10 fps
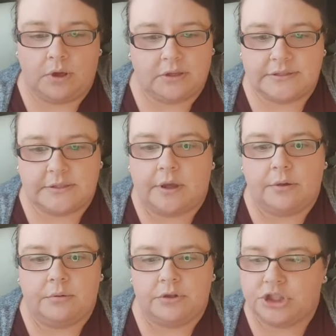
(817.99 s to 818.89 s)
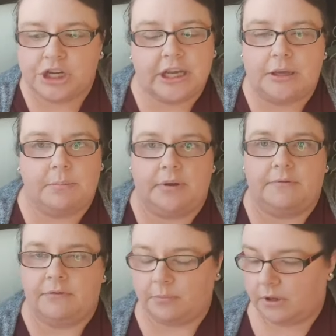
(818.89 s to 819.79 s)
so cheap
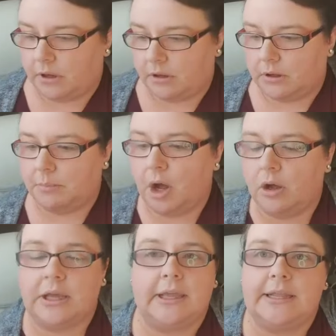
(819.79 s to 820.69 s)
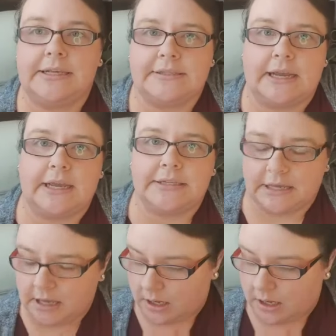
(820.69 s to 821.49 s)
on the market these days,